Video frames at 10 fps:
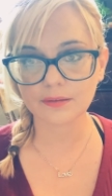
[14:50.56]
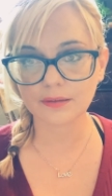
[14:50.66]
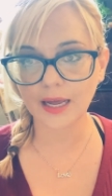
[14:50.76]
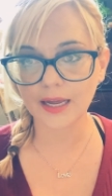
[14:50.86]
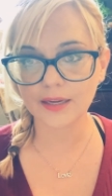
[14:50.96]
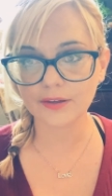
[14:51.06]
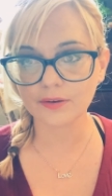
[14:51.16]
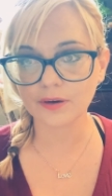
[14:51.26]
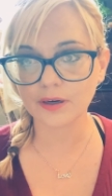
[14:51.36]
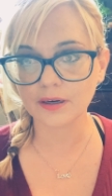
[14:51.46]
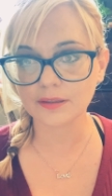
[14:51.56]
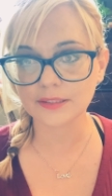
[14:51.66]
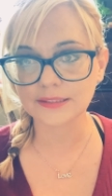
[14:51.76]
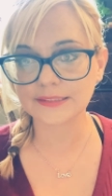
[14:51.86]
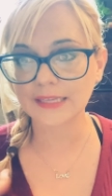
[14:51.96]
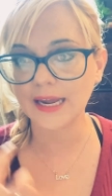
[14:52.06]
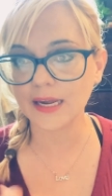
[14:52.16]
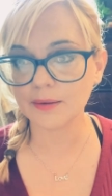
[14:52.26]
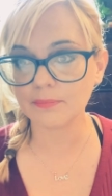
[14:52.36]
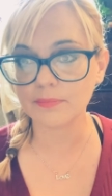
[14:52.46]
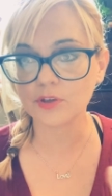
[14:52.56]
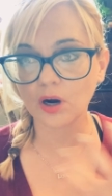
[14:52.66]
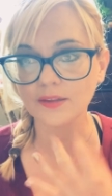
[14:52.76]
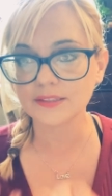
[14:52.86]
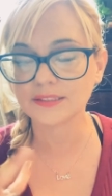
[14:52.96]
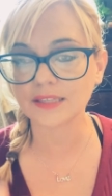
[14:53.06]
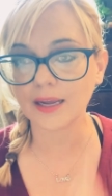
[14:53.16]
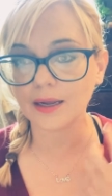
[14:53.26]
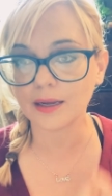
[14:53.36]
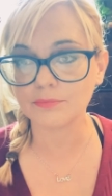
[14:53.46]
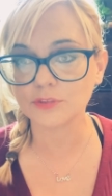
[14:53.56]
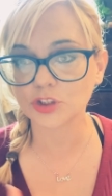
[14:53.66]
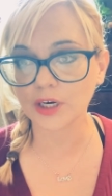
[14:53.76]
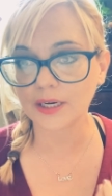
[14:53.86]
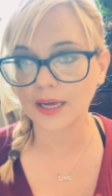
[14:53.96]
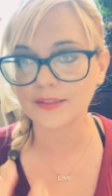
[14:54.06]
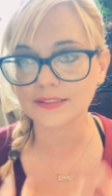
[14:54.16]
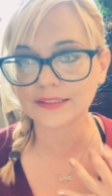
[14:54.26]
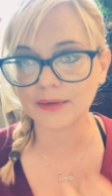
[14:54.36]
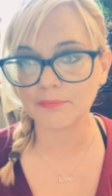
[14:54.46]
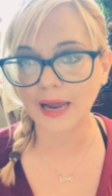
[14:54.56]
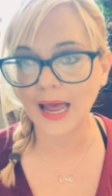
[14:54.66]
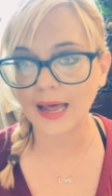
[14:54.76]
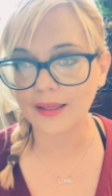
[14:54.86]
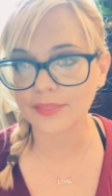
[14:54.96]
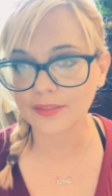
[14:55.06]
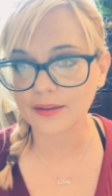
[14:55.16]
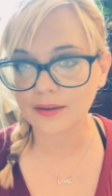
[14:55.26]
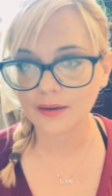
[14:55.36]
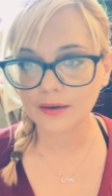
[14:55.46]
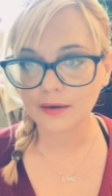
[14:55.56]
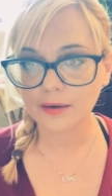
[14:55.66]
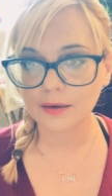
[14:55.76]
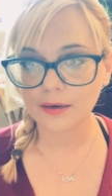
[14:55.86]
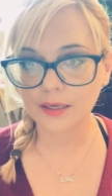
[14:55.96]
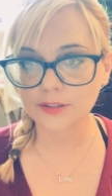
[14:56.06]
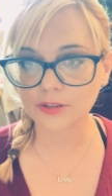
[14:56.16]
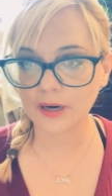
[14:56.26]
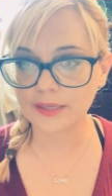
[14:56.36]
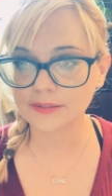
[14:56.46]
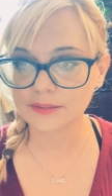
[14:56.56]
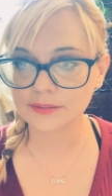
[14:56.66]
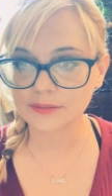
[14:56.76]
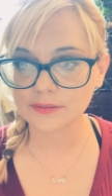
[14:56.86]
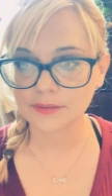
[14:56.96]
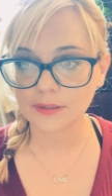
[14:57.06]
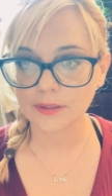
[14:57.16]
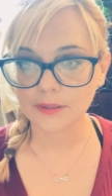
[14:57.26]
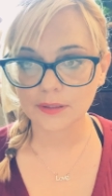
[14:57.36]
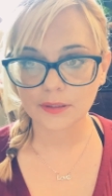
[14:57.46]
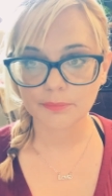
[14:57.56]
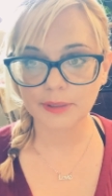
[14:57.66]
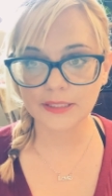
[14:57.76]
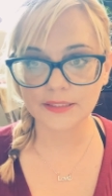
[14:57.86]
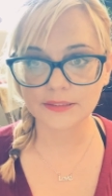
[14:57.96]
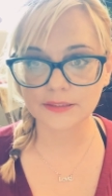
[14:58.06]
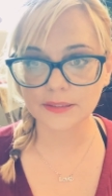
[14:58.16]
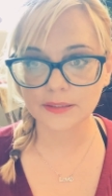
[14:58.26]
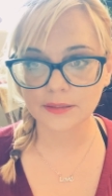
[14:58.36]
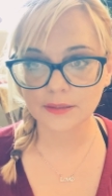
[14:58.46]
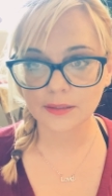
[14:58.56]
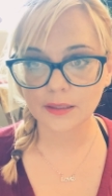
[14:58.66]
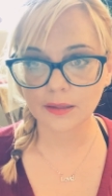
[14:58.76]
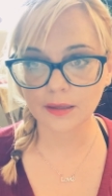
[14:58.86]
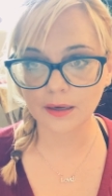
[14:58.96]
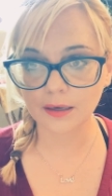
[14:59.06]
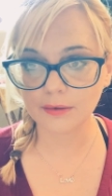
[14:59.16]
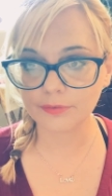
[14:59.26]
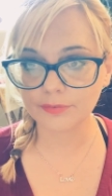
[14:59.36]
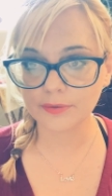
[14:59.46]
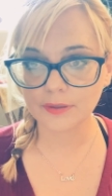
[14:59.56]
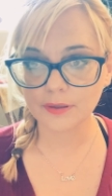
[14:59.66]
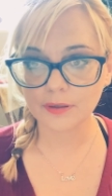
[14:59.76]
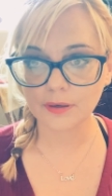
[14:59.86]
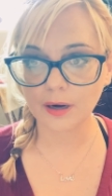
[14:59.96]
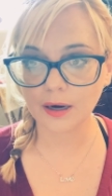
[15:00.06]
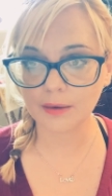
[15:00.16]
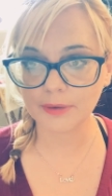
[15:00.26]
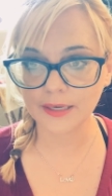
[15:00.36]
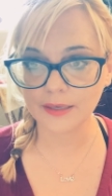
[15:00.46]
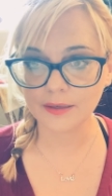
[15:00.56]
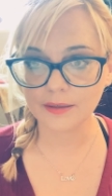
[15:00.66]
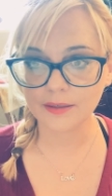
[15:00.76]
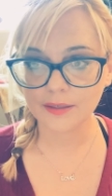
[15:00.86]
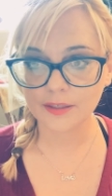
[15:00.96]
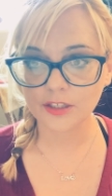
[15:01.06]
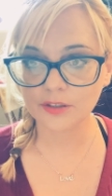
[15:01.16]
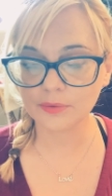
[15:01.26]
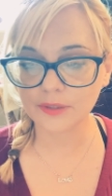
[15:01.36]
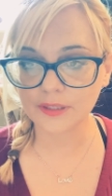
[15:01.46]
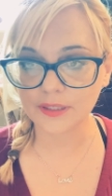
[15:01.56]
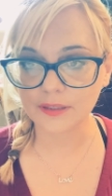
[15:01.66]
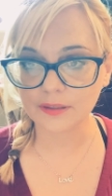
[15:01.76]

that you're the same, you're on the same journey, on the same path as Christ. Peace, love, harmony, unity.